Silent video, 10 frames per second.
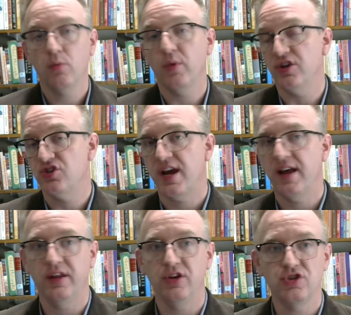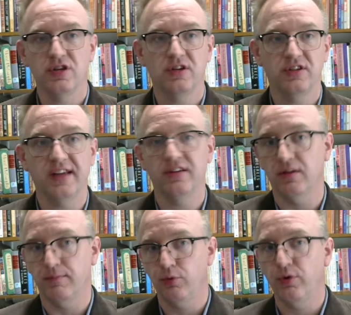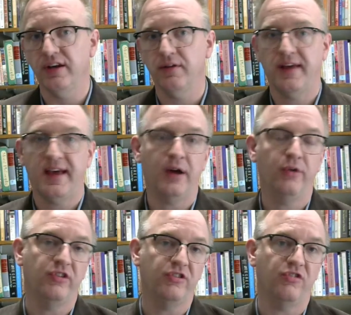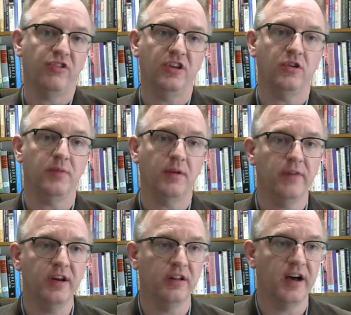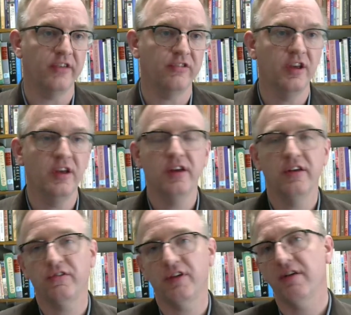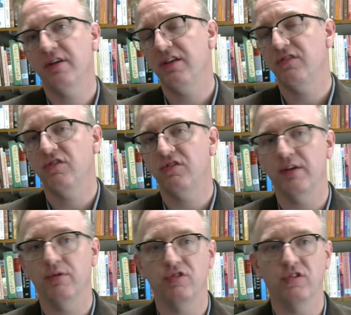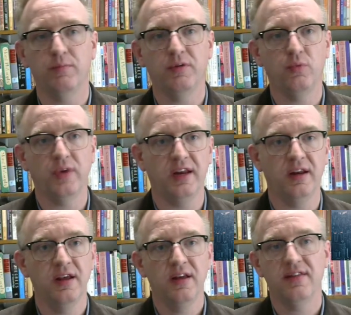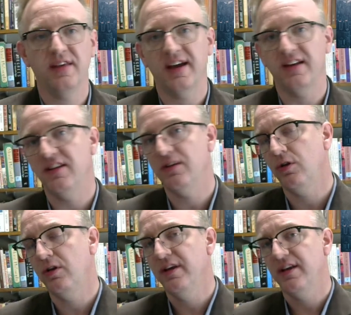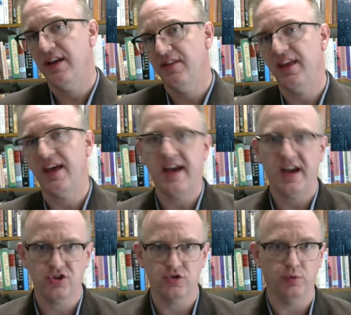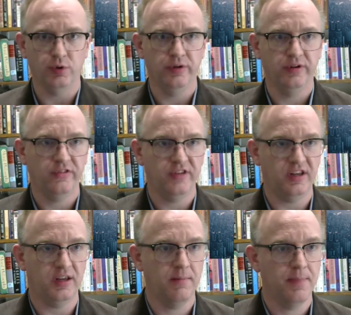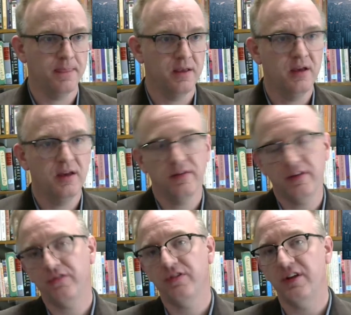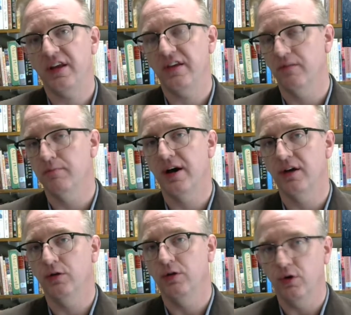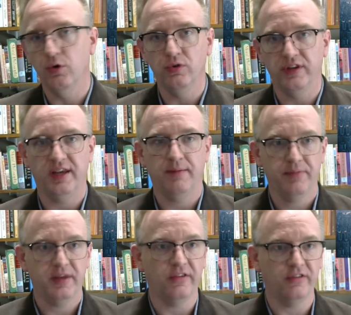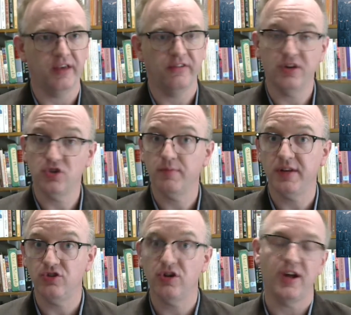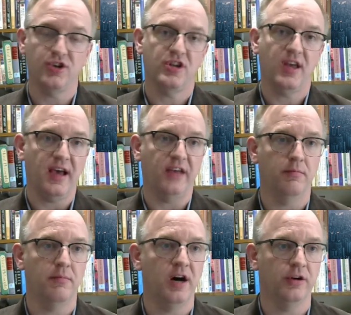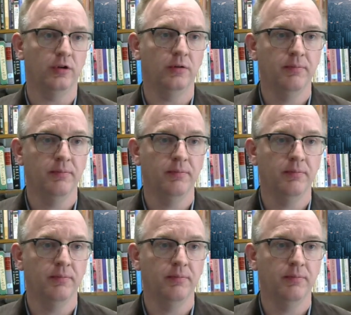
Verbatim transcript: When challenged to get to the point of how such a city could be realized, Socrates distinguishes between the ideal and the actual city. This city is a model only, he says, and should be judged as a model.